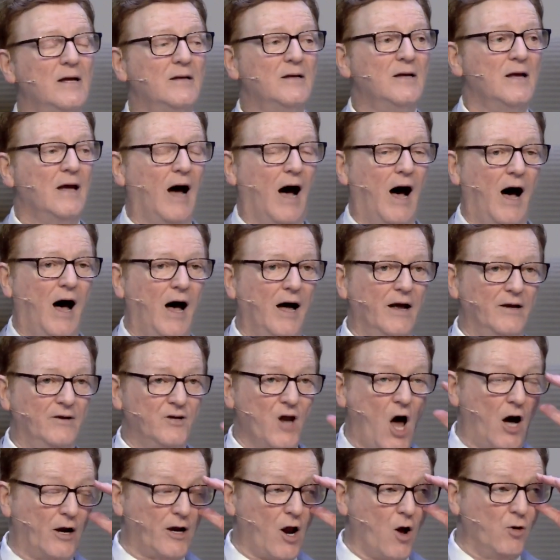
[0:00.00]

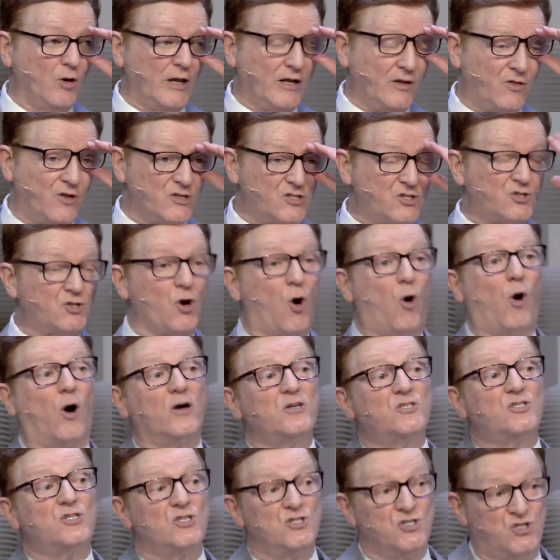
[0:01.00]
Not only the
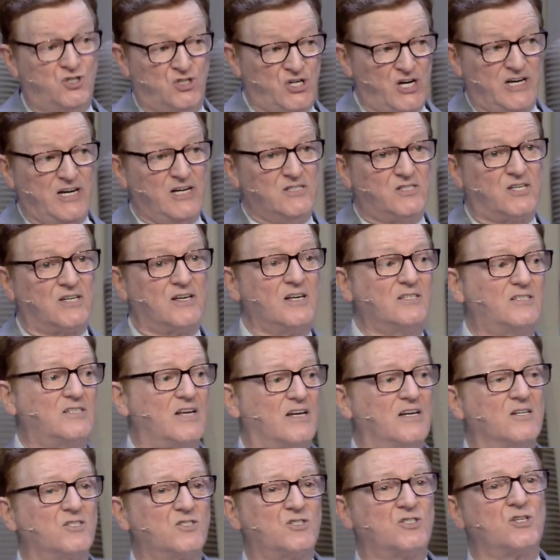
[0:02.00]
source, Jesus
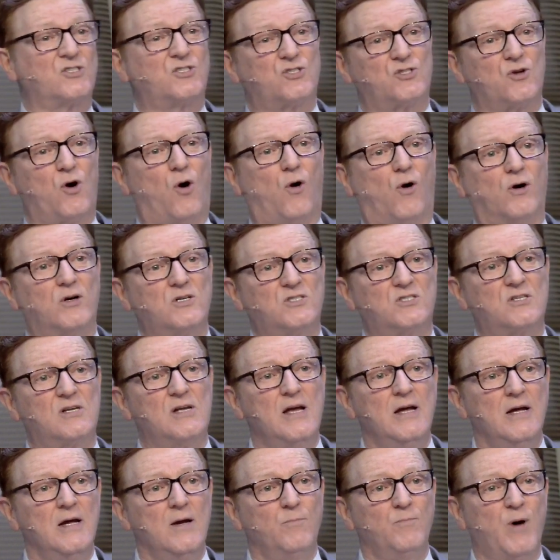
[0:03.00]
is the source,
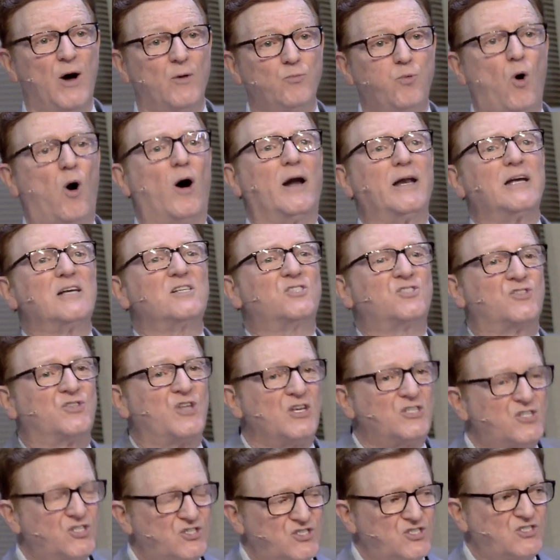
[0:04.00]
but what is
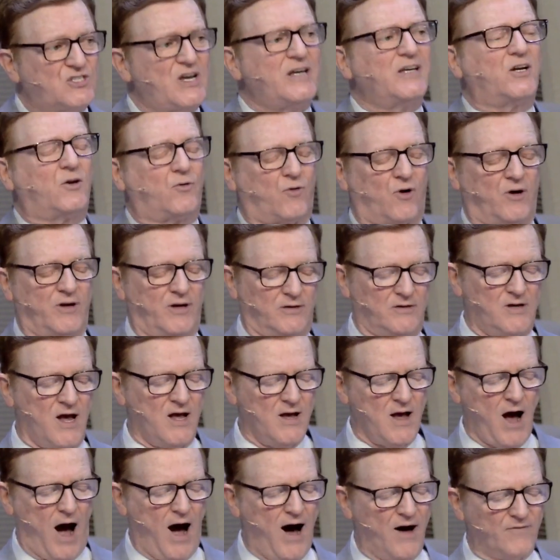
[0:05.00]
the secret
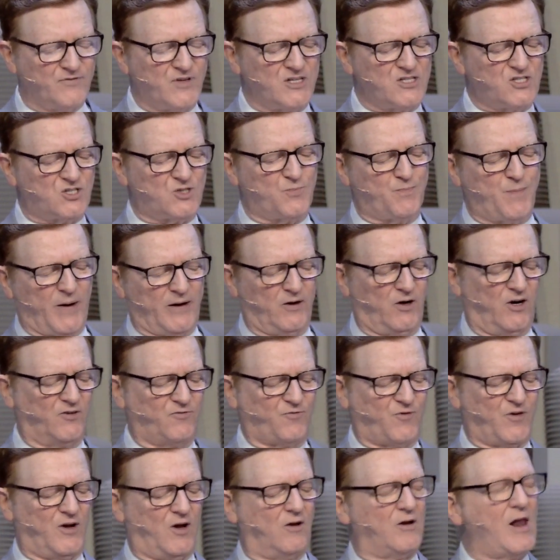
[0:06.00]
of the
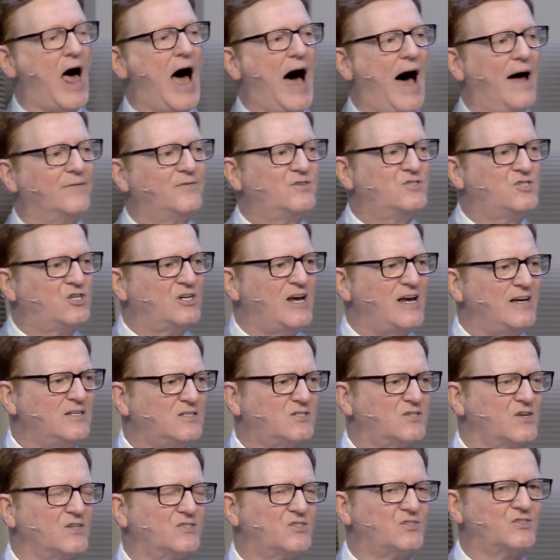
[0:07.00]
Spirit-filled life?
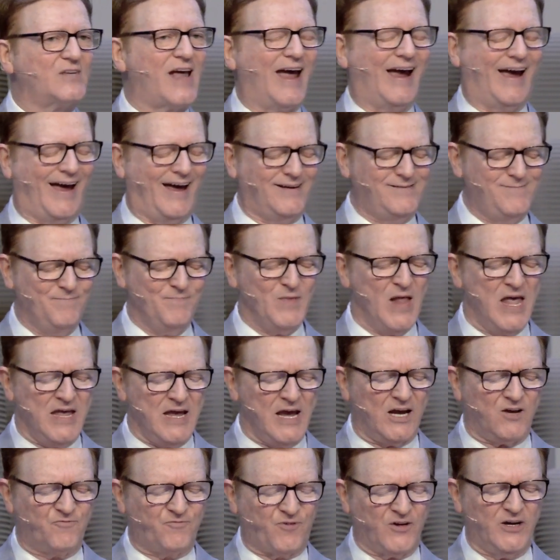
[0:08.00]
Jesus said,
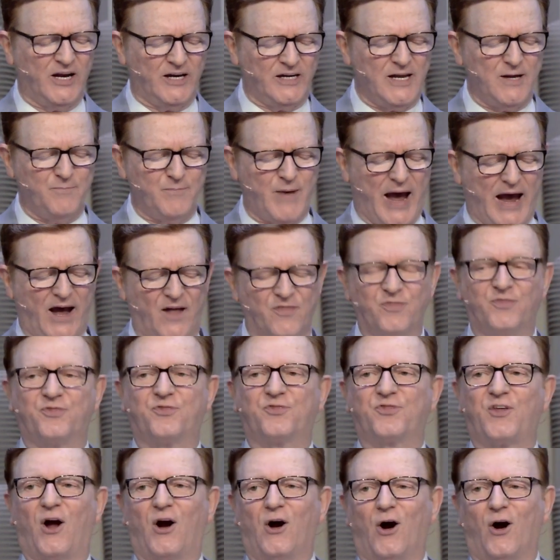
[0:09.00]
"If any man
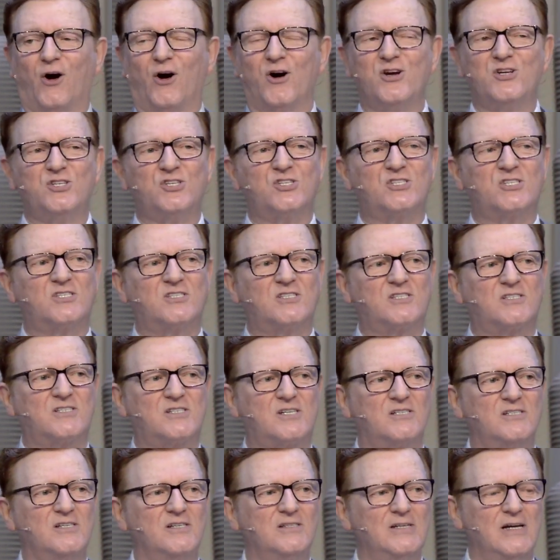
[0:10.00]

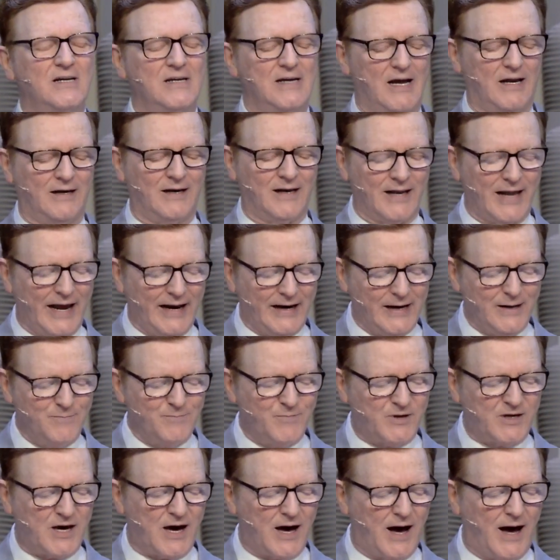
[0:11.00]
thirst, let him
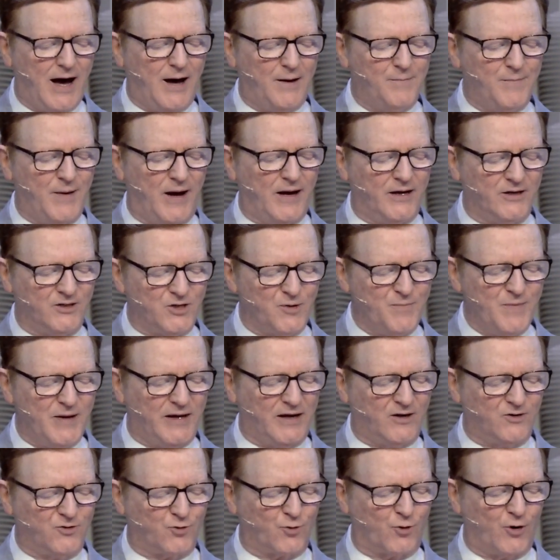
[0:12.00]
come unto me
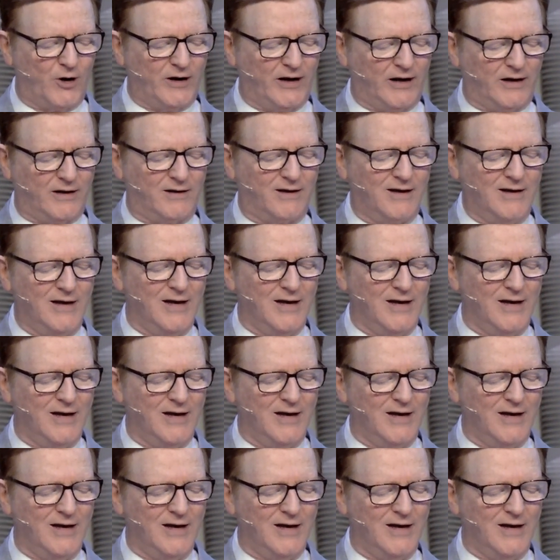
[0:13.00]
and drink."